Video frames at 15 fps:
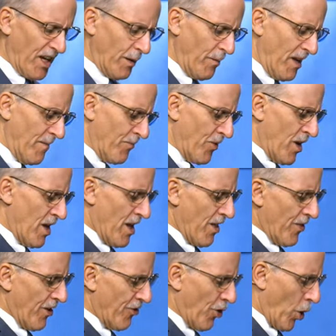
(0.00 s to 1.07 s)
me?
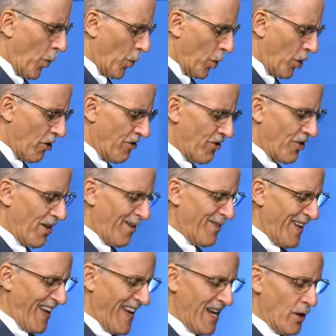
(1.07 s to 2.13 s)
Then there are words of
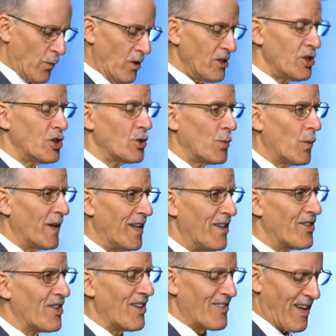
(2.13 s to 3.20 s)
anguish when he
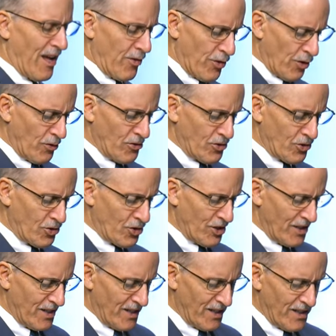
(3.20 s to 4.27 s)
says, I thirst,
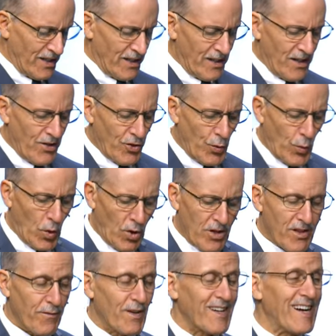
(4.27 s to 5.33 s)
the
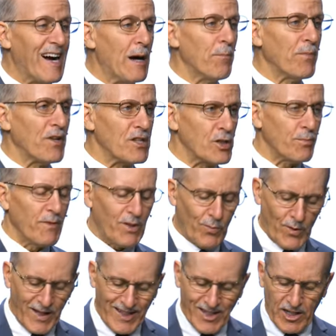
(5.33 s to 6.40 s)
words of accomplishment
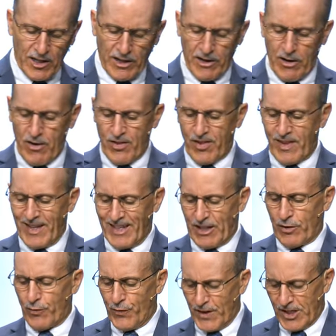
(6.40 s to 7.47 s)
when he declares, It
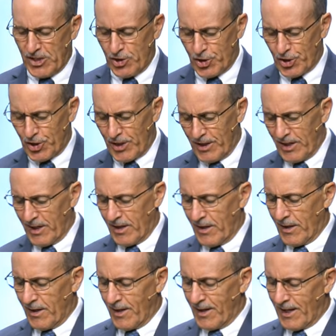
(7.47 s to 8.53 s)
is finished,
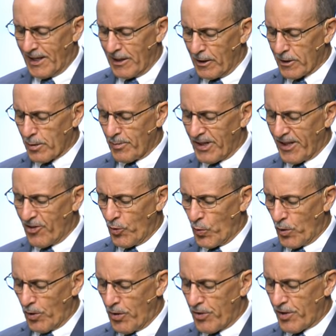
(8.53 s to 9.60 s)
and ultimately the
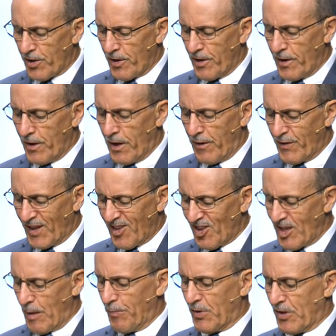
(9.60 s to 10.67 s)
words of
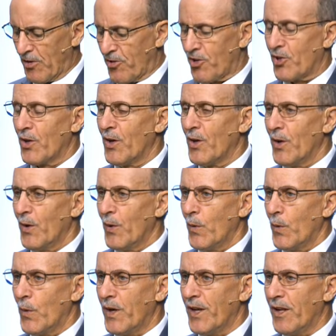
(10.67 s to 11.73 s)
acceptance
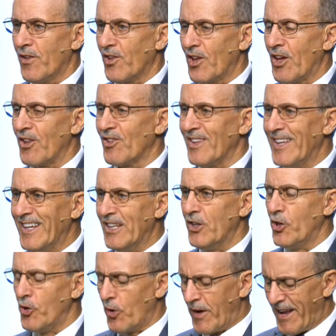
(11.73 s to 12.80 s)
when he says,
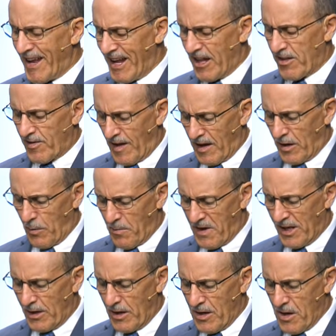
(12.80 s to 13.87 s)
Into your hands I
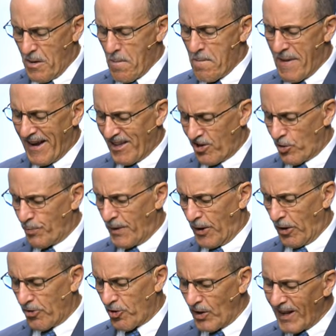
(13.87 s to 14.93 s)
commend my
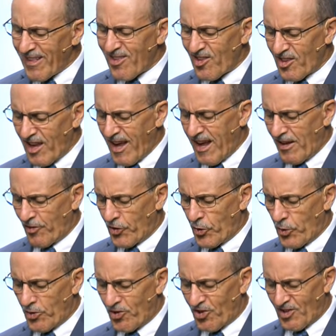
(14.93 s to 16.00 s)
spirit. So let's take
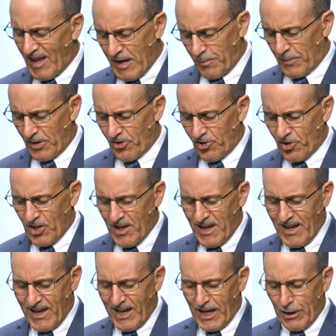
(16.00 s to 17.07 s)
those statements
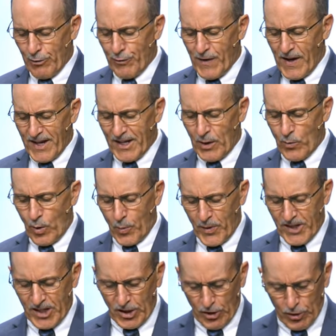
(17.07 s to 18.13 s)
and find out what we
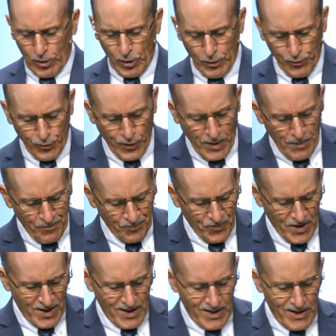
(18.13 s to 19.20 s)
can learn from
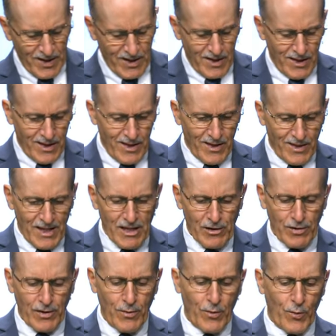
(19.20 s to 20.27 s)

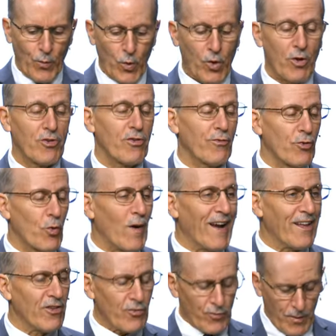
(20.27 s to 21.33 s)
these words of
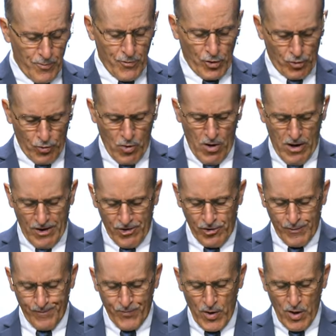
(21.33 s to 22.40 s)
Christ from the
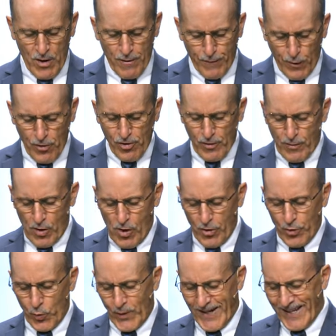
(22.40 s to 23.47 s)
cross. First of all,
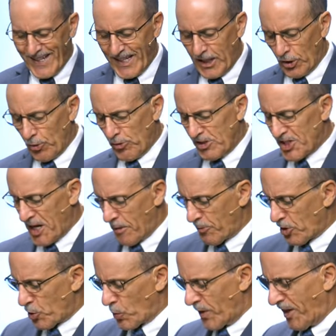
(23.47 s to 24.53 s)
you read in Luke
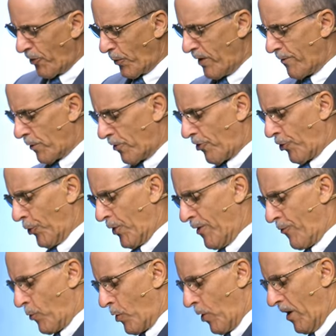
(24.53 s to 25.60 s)
chapter 23, verse
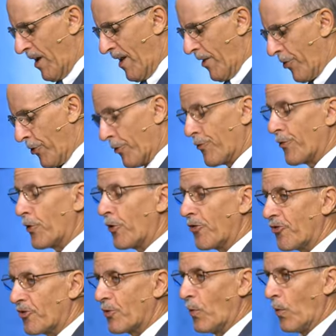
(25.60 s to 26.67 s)
34, the
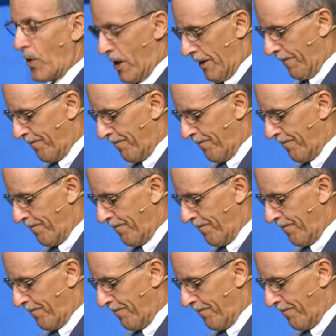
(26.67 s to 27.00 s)
first one.